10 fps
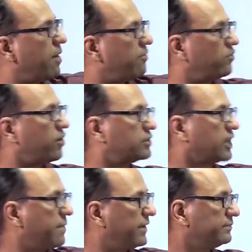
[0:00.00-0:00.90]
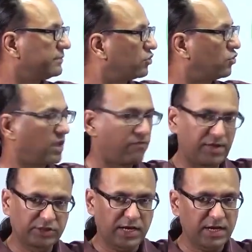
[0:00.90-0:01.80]
the baby was coming through the
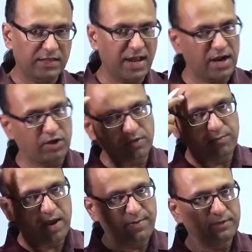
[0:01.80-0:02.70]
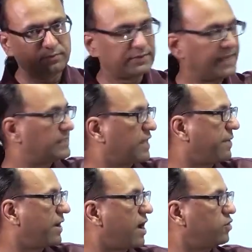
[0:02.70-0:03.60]
vagina. The head of the baby is
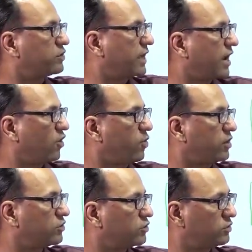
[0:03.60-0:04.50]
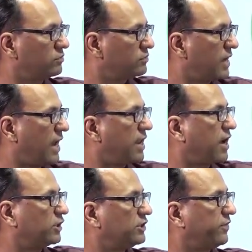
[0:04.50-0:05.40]
coming out and you want to
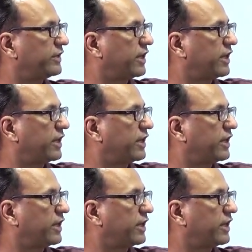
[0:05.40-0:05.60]
enlarge the